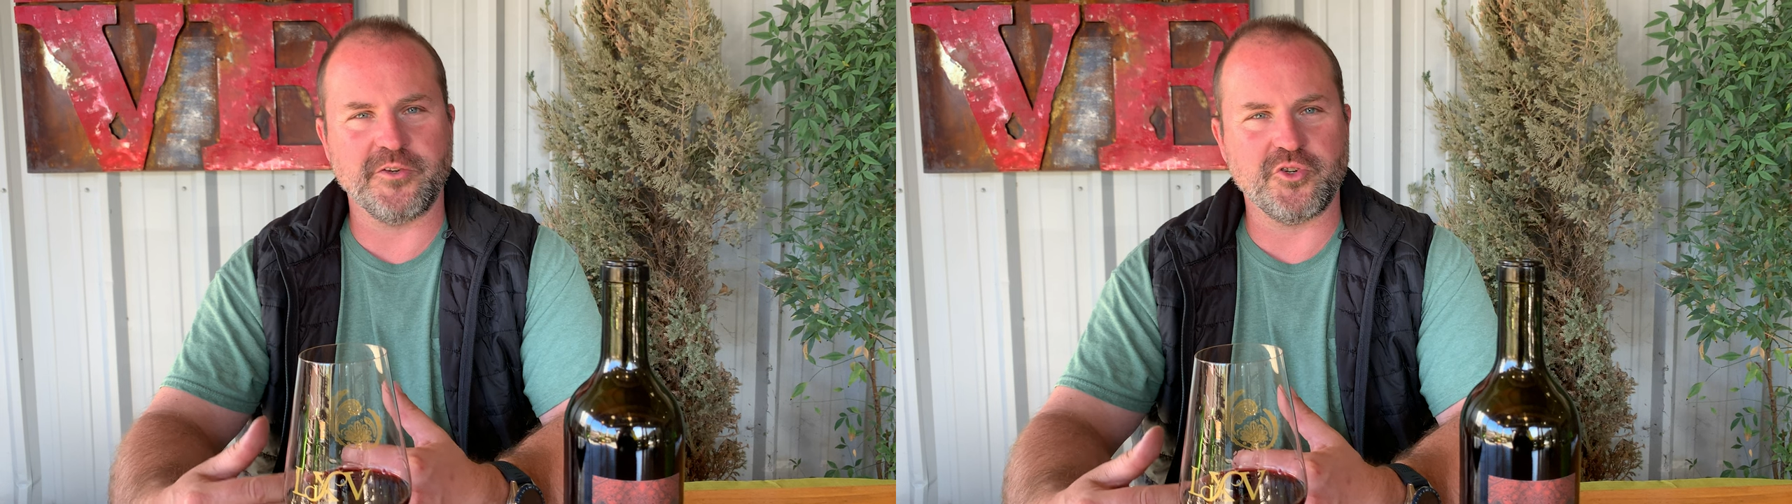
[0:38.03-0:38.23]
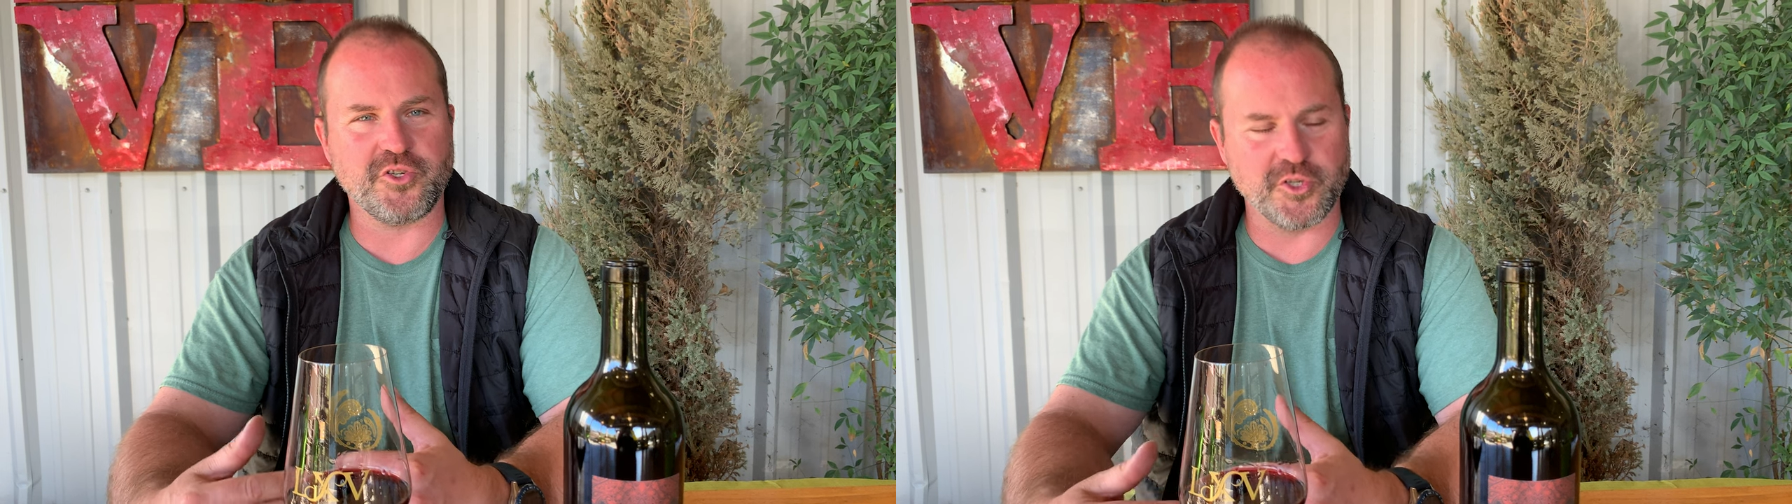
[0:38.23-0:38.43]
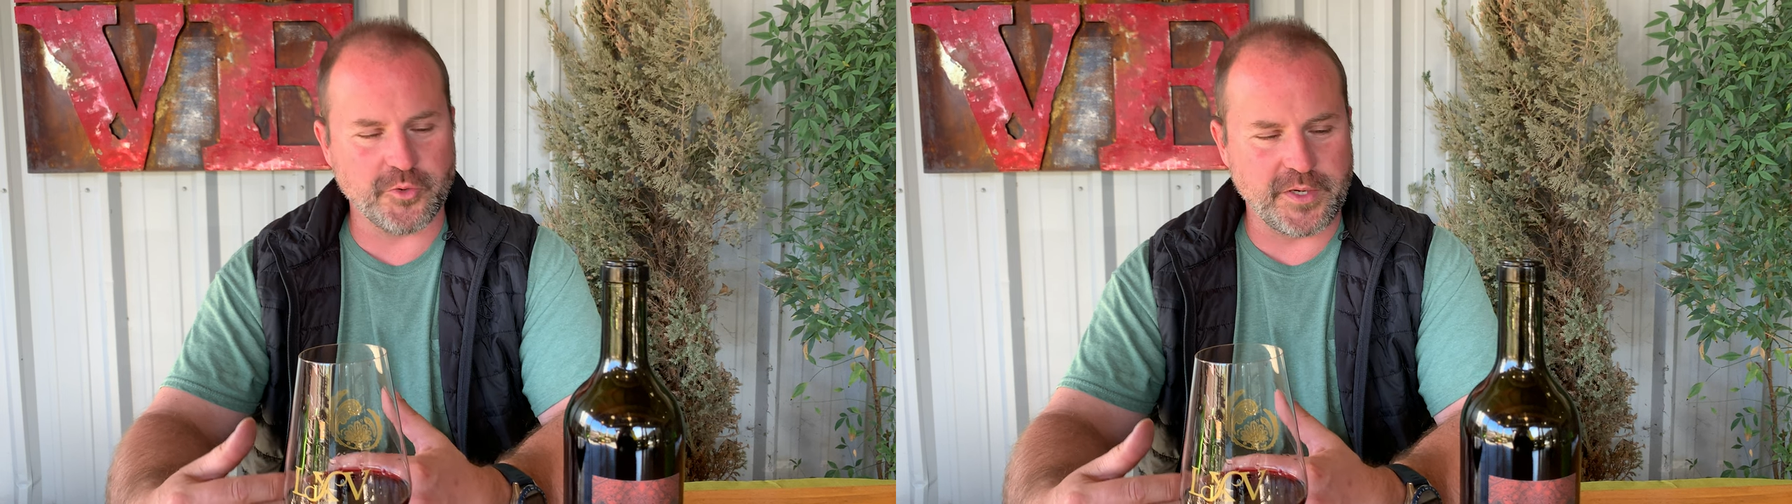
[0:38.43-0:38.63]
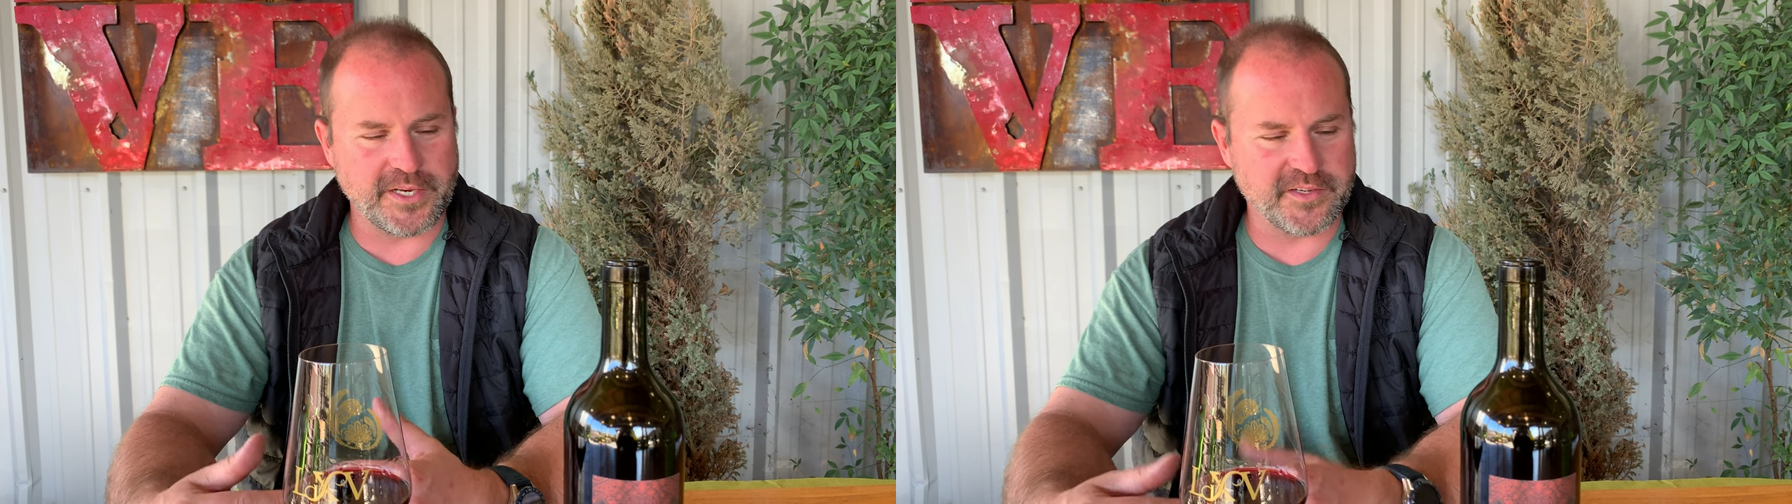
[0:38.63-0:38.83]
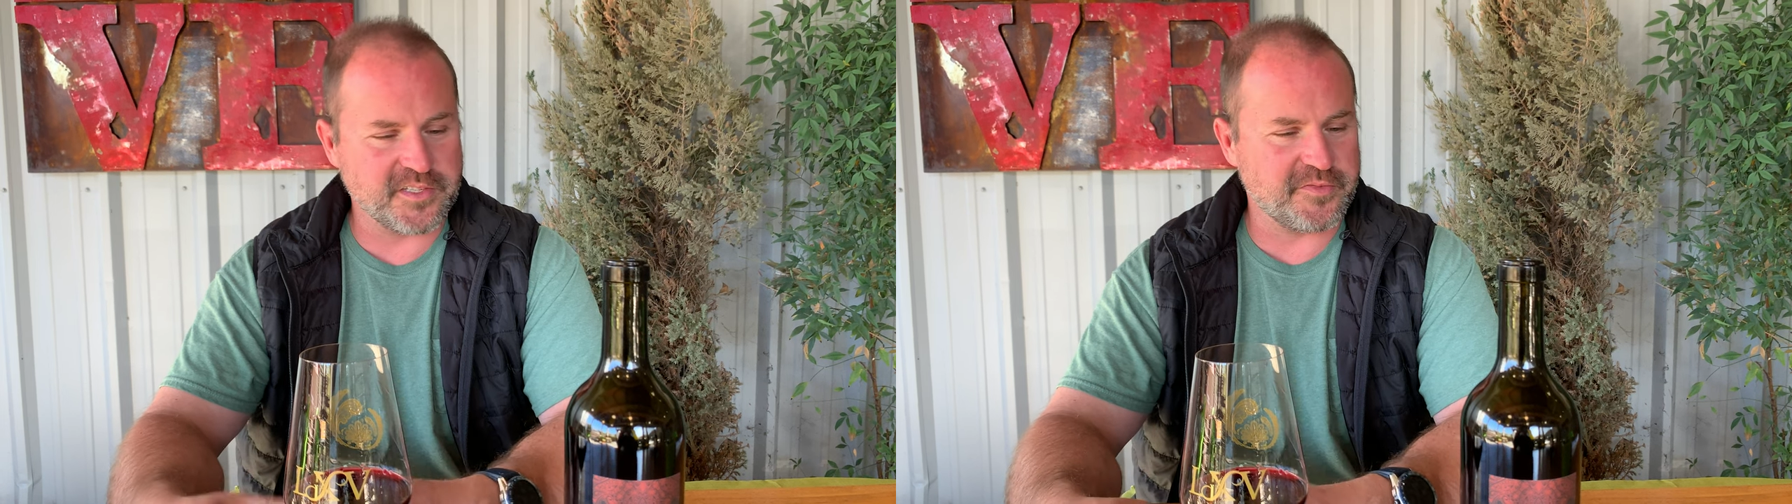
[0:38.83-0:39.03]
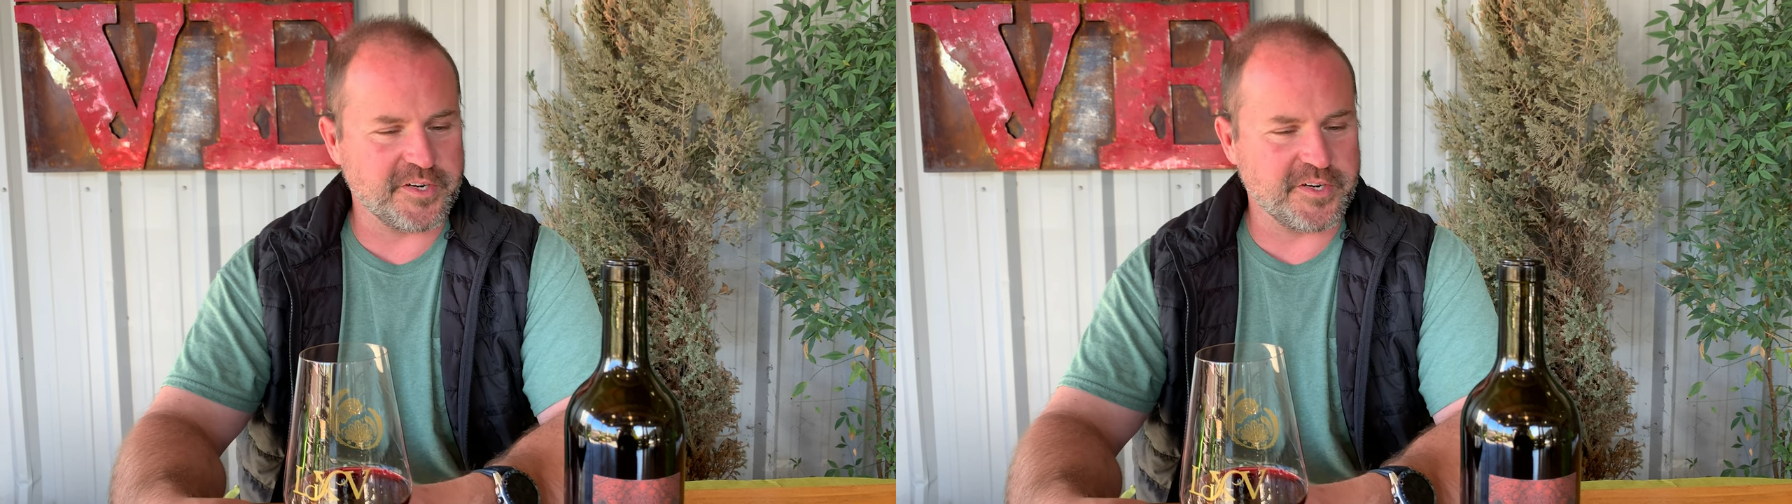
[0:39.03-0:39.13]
and chewiness for